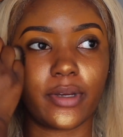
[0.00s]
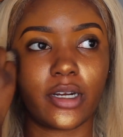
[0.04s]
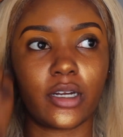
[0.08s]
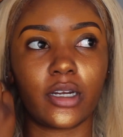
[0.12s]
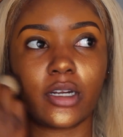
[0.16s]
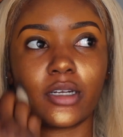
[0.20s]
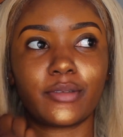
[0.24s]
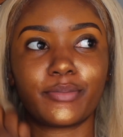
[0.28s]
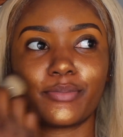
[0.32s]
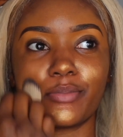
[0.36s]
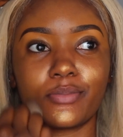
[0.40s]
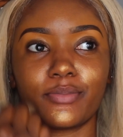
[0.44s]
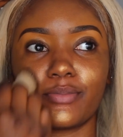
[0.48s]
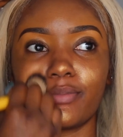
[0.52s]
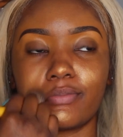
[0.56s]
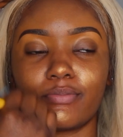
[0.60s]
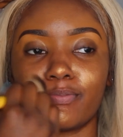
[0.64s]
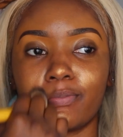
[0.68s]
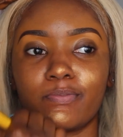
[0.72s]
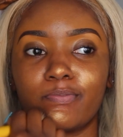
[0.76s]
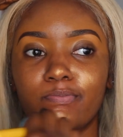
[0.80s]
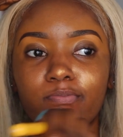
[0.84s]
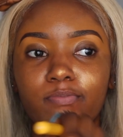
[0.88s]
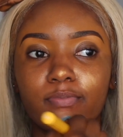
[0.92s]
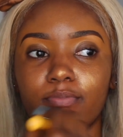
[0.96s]
this to the high
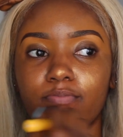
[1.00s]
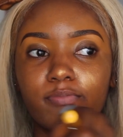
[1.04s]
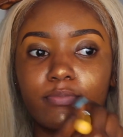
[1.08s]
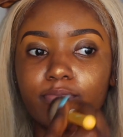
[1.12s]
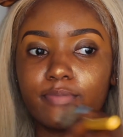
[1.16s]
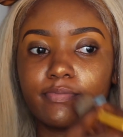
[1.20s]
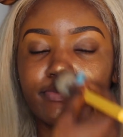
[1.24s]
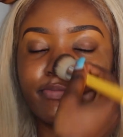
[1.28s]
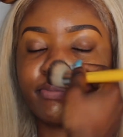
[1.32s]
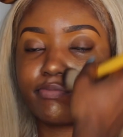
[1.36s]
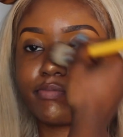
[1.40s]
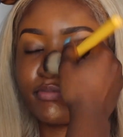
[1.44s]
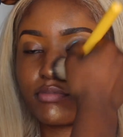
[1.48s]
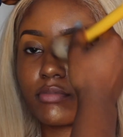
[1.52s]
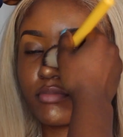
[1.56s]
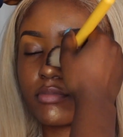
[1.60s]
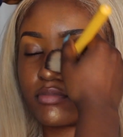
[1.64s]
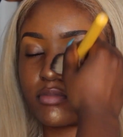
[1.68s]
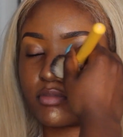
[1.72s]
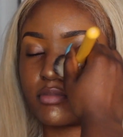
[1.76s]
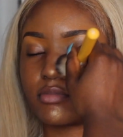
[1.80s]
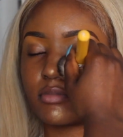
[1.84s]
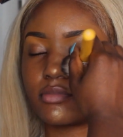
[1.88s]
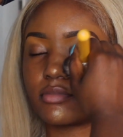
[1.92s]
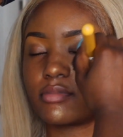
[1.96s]
points of her face,
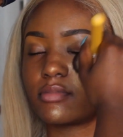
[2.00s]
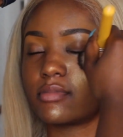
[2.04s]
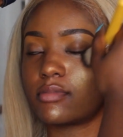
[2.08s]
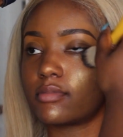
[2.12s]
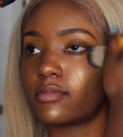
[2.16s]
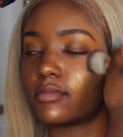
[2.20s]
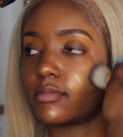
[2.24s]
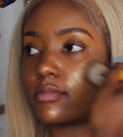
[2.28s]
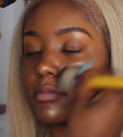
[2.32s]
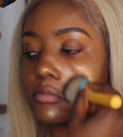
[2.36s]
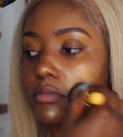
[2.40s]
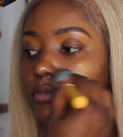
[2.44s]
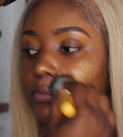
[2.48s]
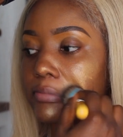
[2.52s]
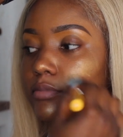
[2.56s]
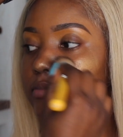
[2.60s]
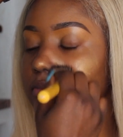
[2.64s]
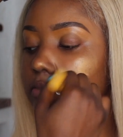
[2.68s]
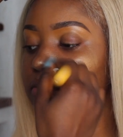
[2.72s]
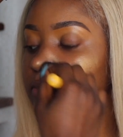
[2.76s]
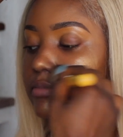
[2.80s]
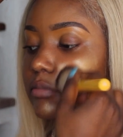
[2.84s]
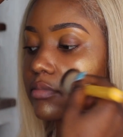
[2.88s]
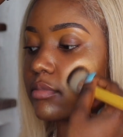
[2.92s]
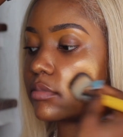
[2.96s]
basically the points where we
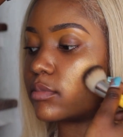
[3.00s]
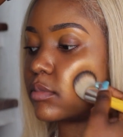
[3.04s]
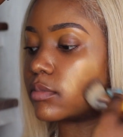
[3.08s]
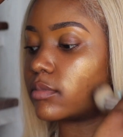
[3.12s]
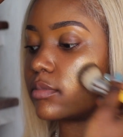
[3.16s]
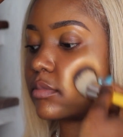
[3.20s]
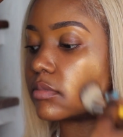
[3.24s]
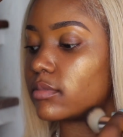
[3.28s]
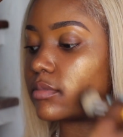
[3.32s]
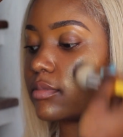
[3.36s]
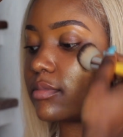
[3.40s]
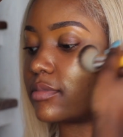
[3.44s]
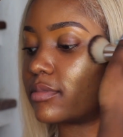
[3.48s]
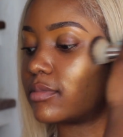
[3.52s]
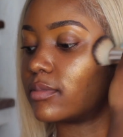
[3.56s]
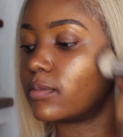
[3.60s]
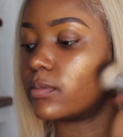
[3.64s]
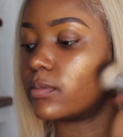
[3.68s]
highlight. I'm going